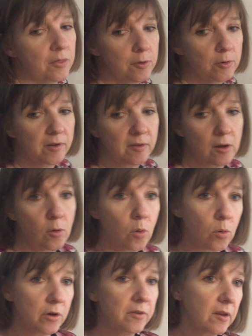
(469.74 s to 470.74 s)
there is a
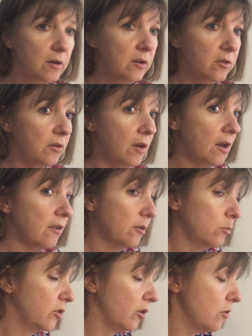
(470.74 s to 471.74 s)
horizontal
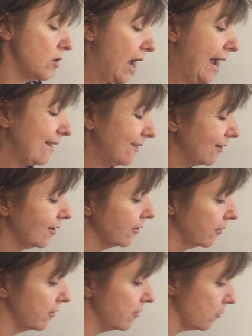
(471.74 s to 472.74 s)
asymptote at
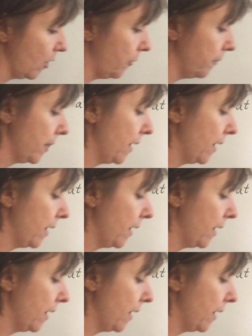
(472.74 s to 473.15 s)
0.